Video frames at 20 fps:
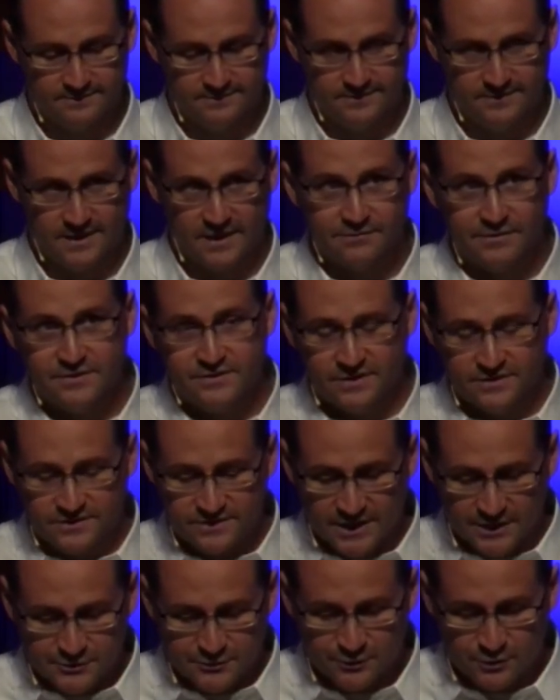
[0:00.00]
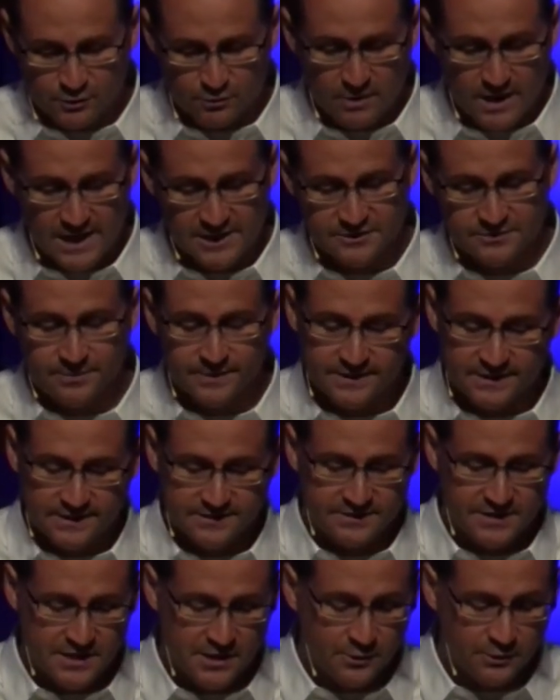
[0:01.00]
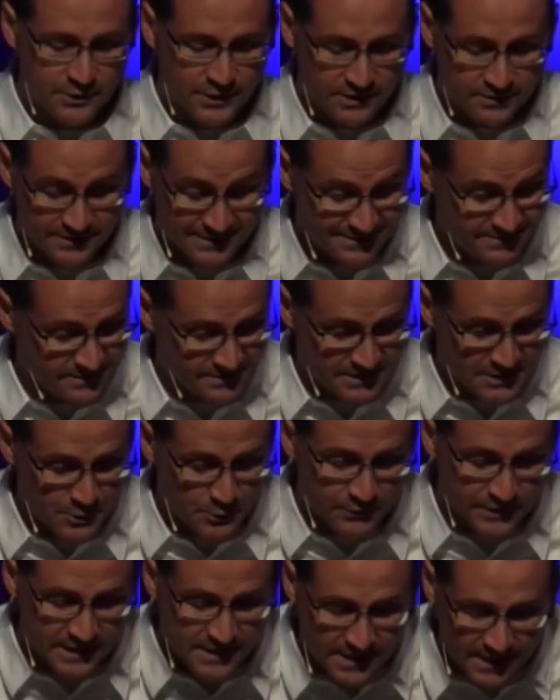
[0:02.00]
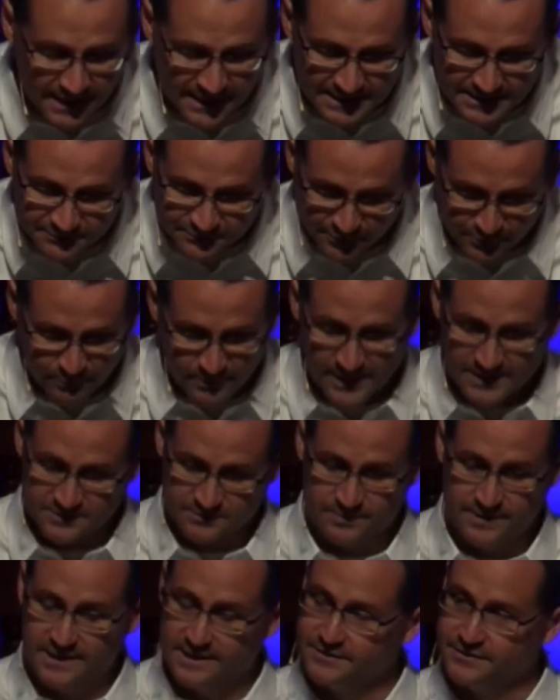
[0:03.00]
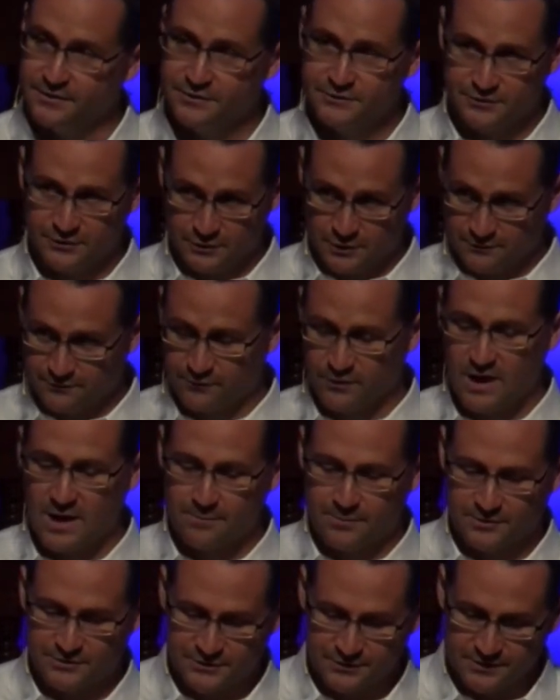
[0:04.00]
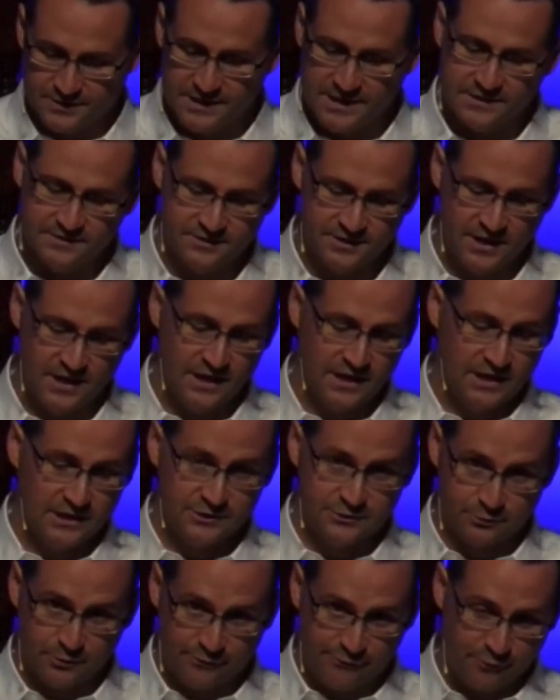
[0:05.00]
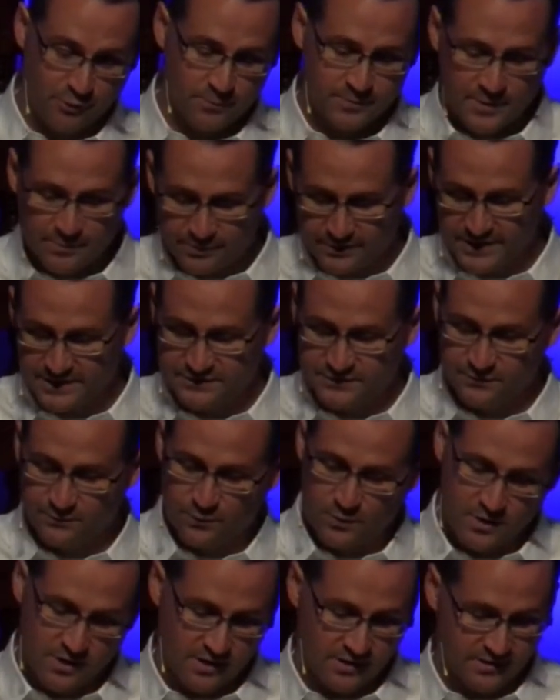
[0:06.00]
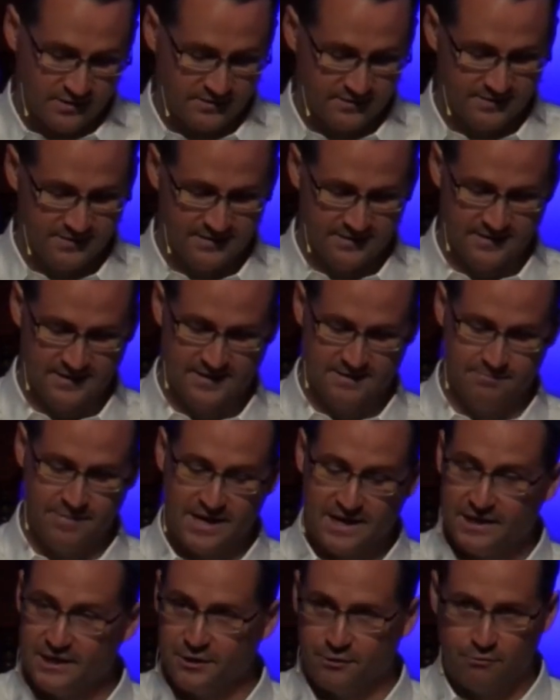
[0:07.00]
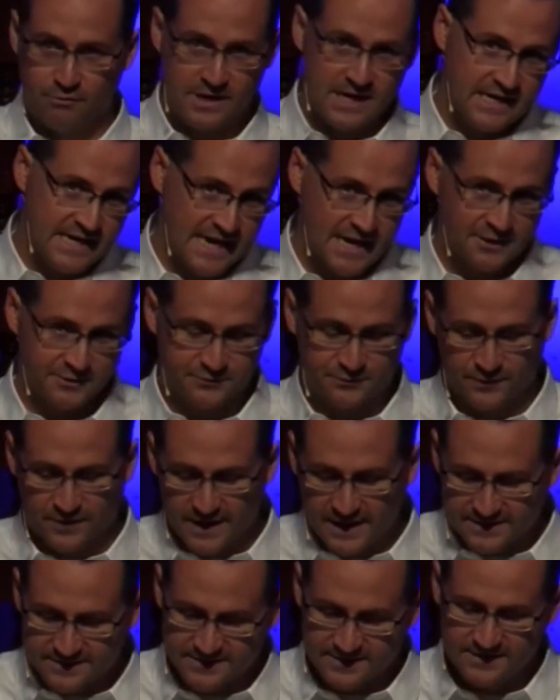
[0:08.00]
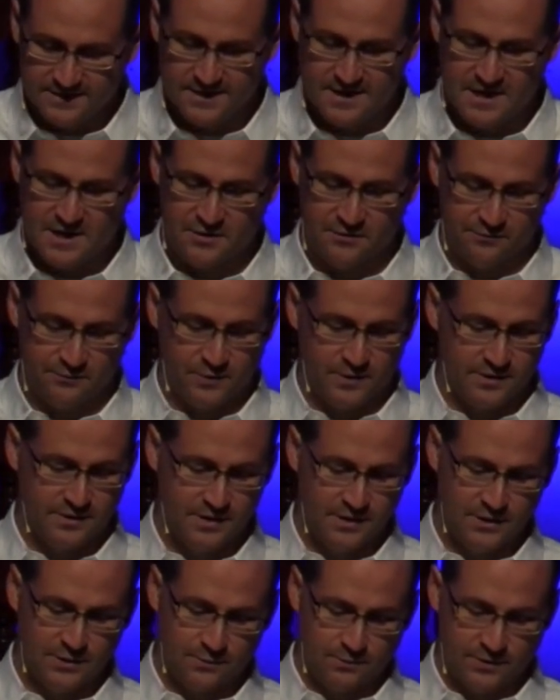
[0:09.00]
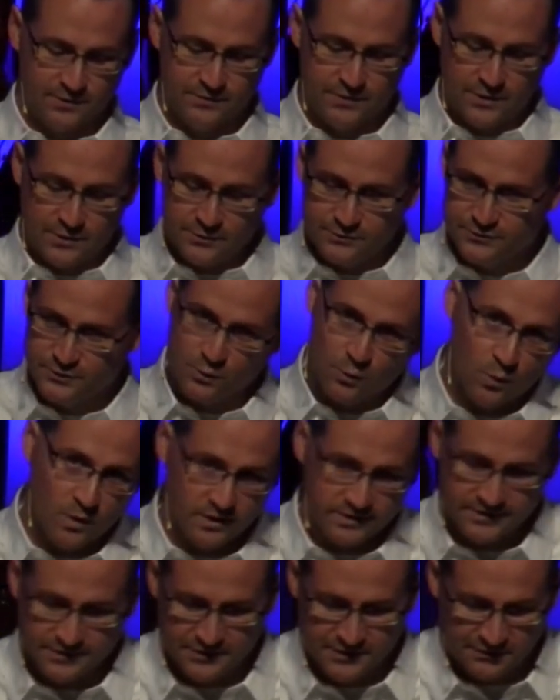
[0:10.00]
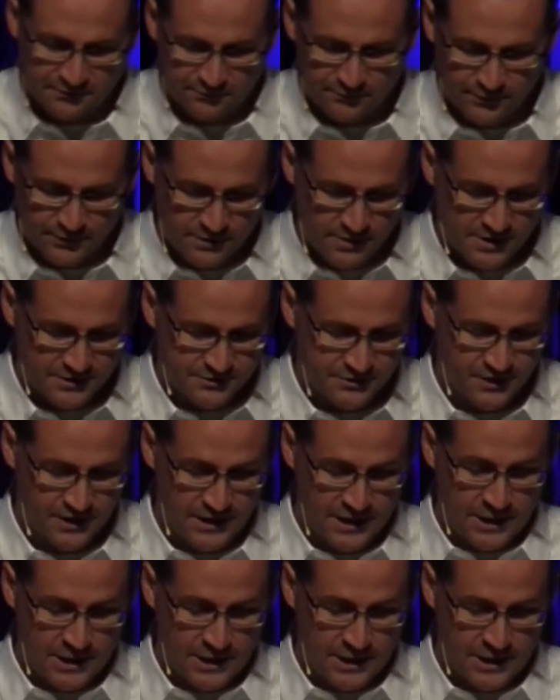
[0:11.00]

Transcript: Obviously, sexual harassment isn't the only kind of harassment out there, so look for opportunities to reform your place of work. Make it a greenhouse for Hesed love, where those who work there can flourish.